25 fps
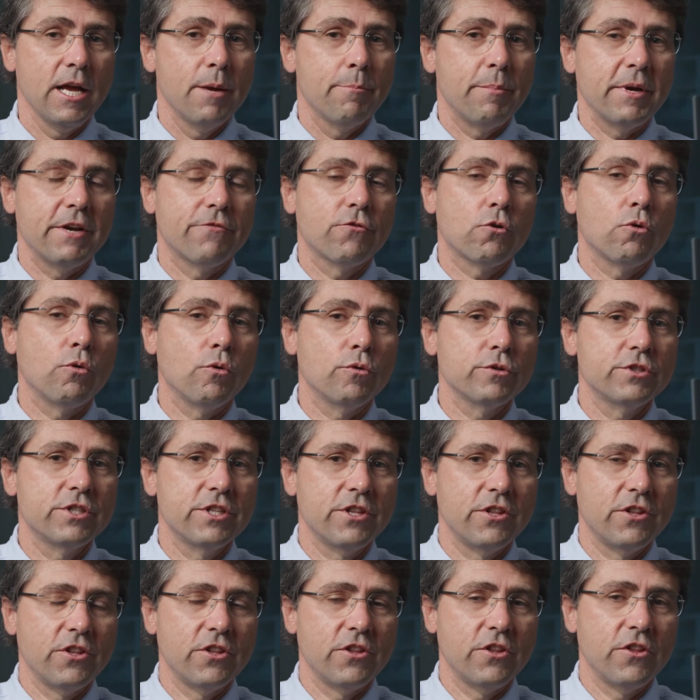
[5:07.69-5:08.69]
But of course,
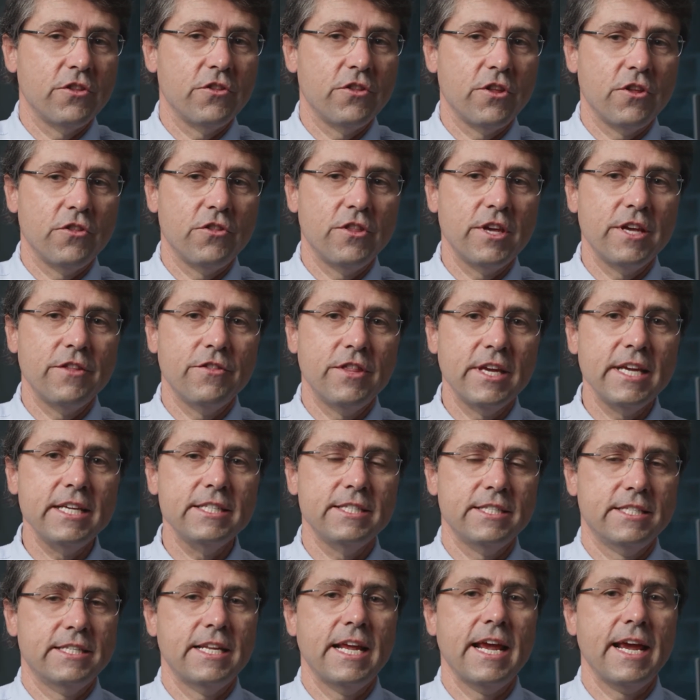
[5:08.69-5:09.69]

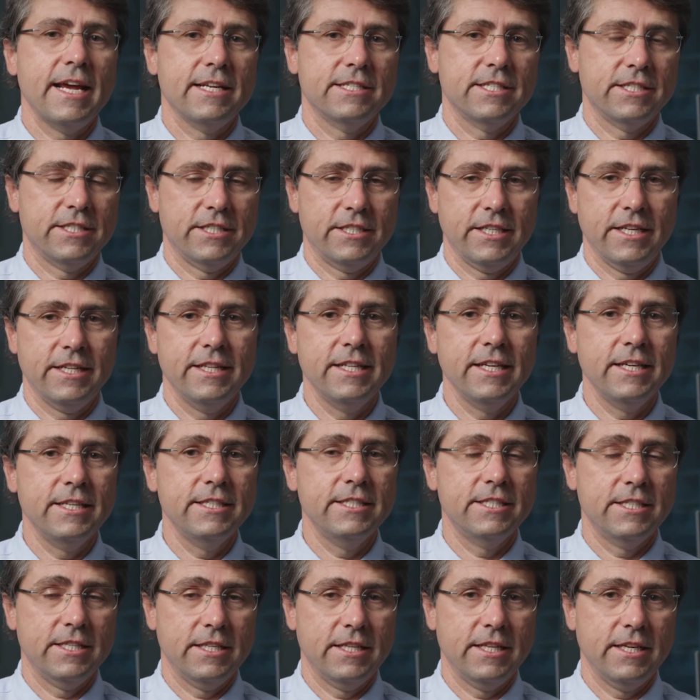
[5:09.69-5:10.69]
These tests and
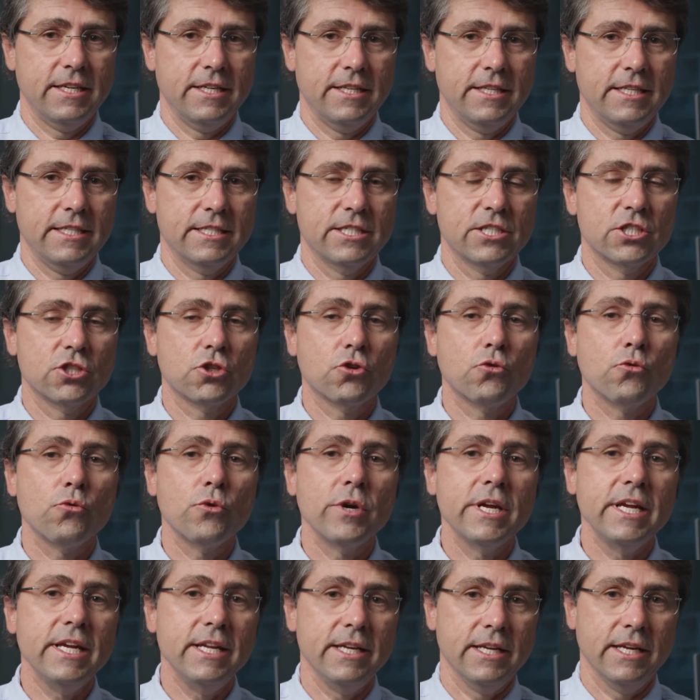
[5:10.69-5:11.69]
this
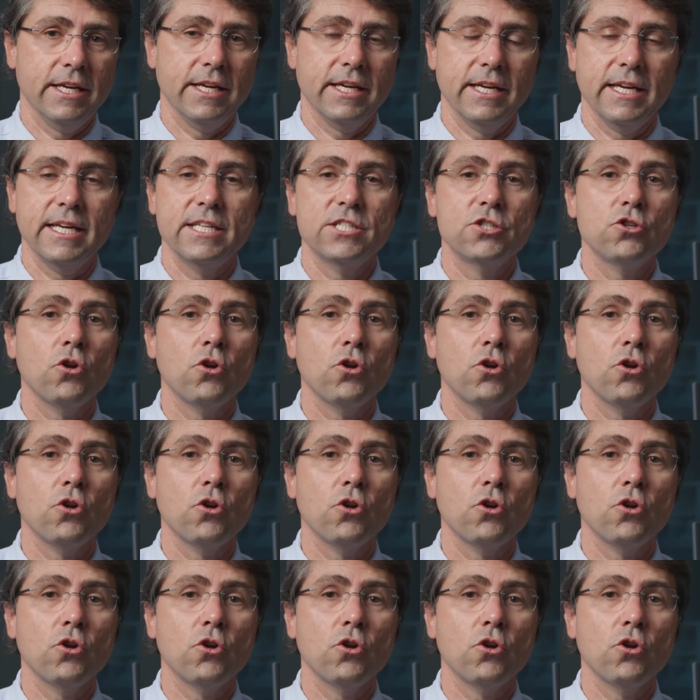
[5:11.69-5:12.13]
screening is